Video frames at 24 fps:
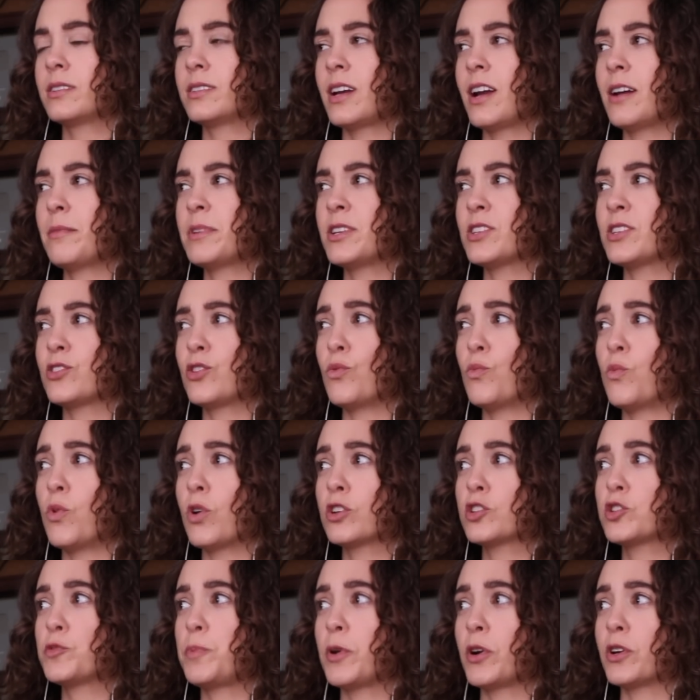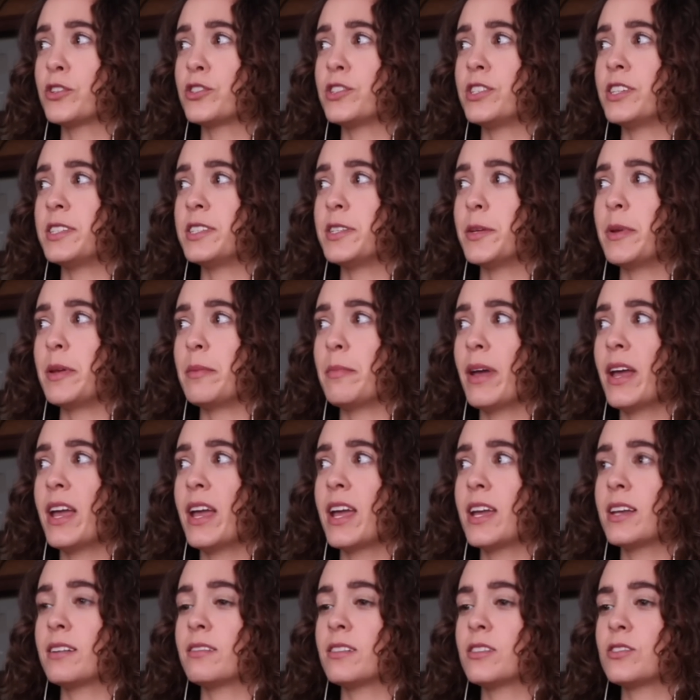Tommy's the worst person to be
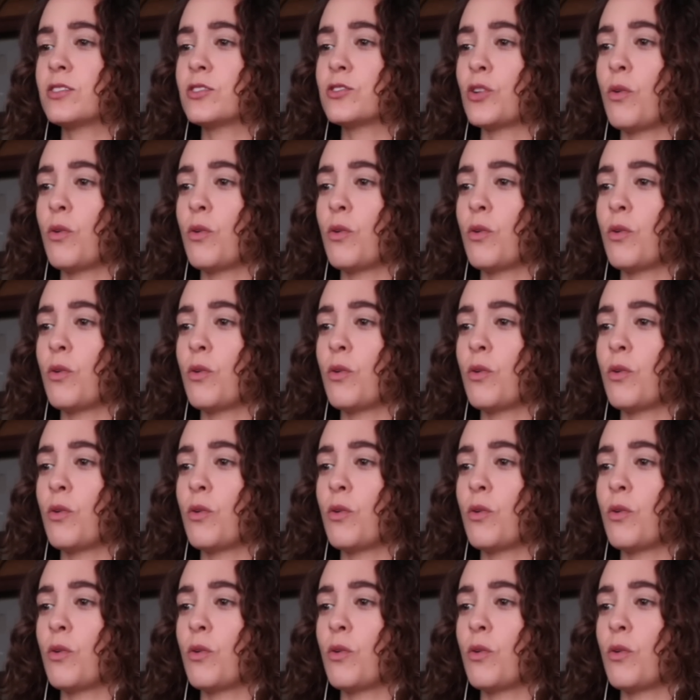made. This is